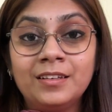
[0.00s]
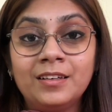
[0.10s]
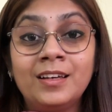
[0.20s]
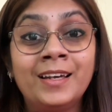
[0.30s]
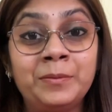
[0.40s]

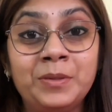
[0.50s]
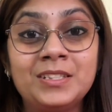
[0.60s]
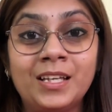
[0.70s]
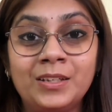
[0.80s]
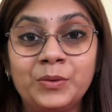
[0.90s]
let me
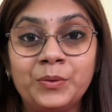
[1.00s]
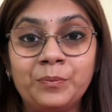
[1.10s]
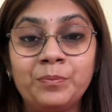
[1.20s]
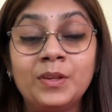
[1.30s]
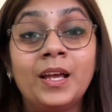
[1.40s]
tell you,
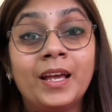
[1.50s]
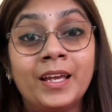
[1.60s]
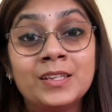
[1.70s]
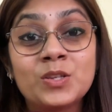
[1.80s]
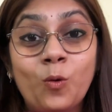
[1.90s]

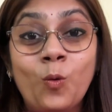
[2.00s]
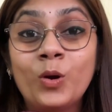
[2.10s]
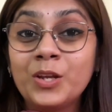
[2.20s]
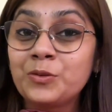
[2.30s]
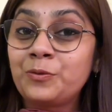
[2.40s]
it's
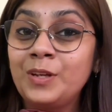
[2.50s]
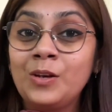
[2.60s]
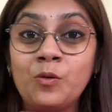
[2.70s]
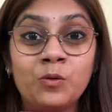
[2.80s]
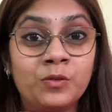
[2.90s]
okay to feel
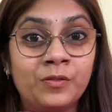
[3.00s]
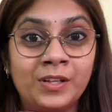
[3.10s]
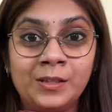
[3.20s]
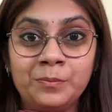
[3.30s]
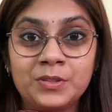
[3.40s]

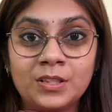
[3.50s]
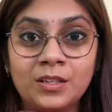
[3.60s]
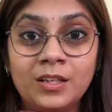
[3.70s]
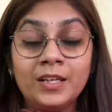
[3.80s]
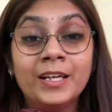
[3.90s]
overwhelmed.
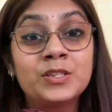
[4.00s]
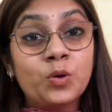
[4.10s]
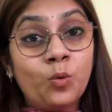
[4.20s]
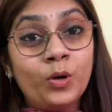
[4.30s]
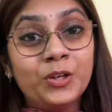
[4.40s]
It's
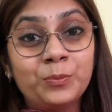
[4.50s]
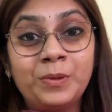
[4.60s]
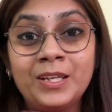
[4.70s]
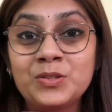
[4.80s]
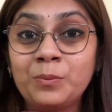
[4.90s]
okay to
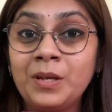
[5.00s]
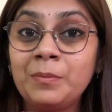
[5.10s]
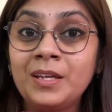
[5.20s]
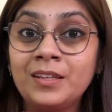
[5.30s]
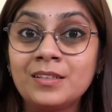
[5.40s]
place your
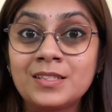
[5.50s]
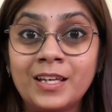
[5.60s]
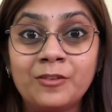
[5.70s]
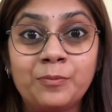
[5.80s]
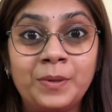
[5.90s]
baby in a
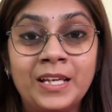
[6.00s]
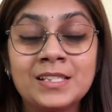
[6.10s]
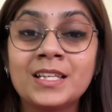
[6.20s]
safe place